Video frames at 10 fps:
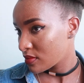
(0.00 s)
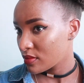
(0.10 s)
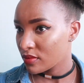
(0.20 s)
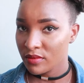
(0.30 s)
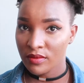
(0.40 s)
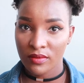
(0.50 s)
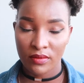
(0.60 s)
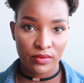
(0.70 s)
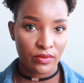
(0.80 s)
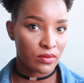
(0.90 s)
when it's
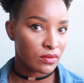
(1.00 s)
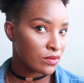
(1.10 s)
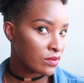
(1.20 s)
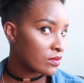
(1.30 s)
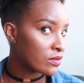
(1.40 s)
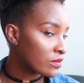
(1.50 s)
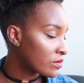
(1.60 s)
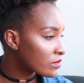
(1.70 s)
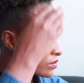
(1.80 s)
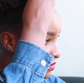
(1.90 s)
slicked down
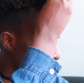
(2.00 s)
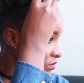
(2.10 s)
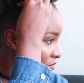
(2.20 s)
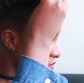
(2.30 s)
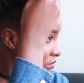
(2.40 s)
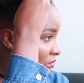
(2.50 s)
in